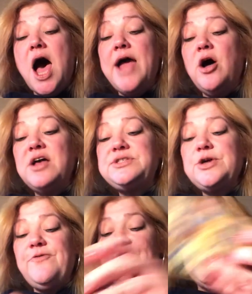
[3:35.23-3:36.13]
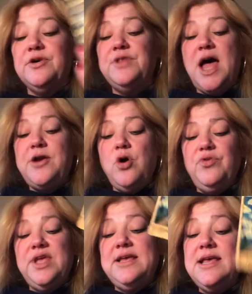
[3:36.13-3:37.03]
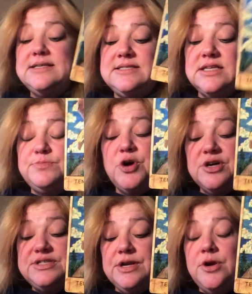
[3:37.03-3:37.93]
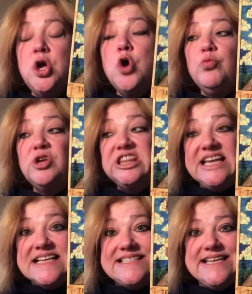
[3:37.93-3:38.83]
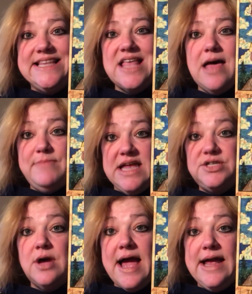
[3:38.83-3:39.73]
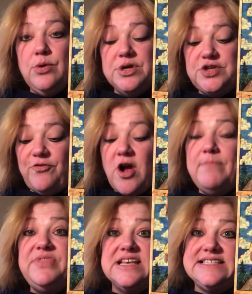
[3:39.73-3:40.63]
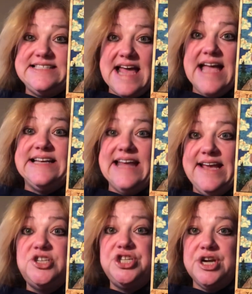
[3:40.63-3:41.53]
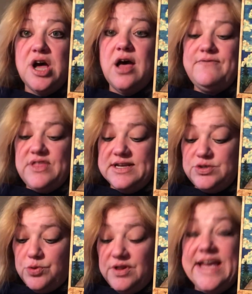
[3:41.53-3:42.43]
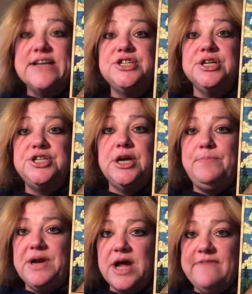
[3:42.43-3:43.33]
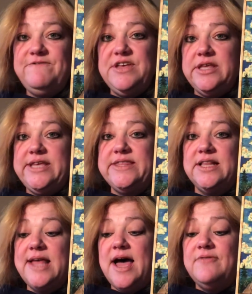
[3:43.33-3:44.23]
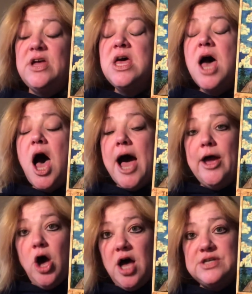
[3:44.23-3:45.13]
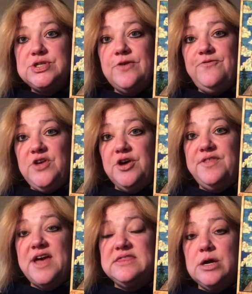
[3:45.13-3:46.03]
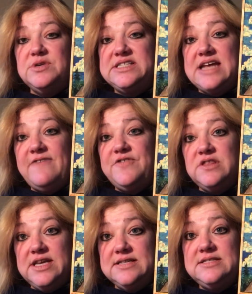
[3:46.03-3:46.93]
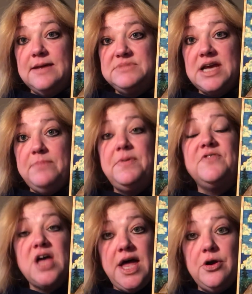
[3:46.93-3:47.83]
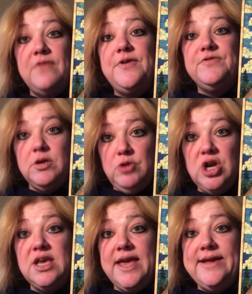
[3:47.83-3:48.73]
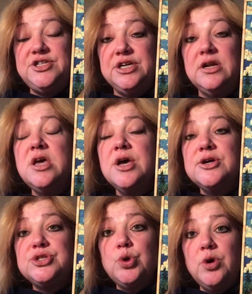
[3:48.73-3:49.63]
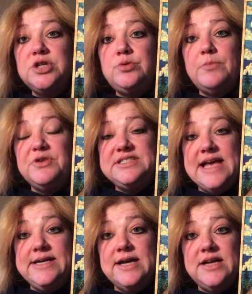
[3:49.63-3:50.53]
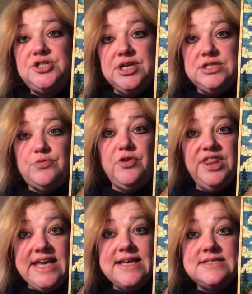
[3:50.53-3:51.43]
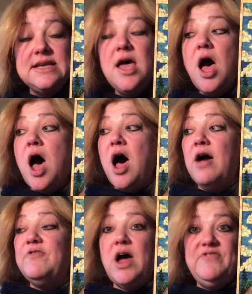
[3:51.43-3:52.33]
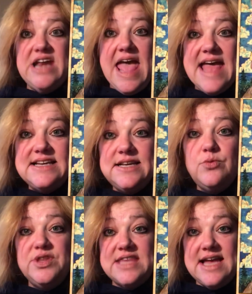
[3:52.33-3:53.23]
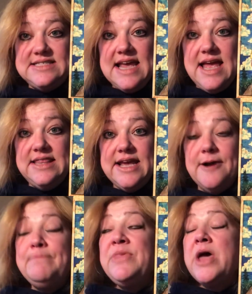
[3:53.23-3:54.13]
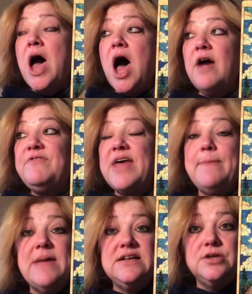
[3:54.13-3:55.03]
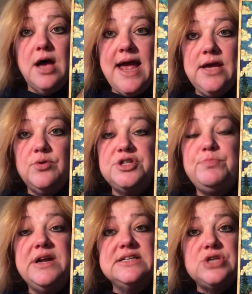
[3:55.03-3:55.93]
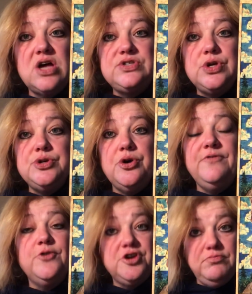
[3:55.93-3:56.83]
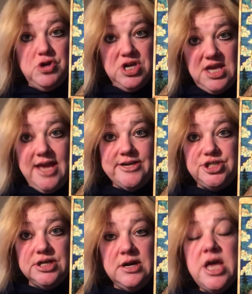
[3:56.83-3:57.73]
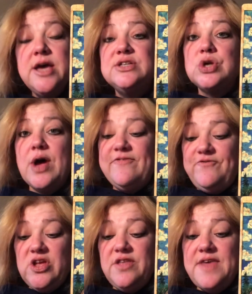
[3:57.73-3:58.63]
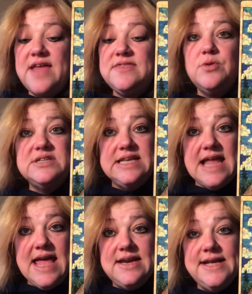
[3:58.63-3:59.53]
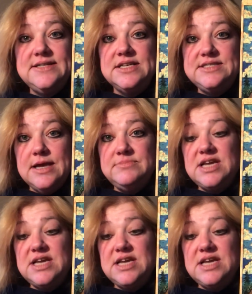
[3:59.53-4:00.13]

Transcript: I also feel not only is this person releasing that mental anguish from this stagnation of this relationship and not feeling the love, I also feel that there was definitely some type of cutoff of communication. Swords represent not just release, of, of an ending with that 10 there of that mental anguish, but it is also known for communication. So I feel that there was an ending to some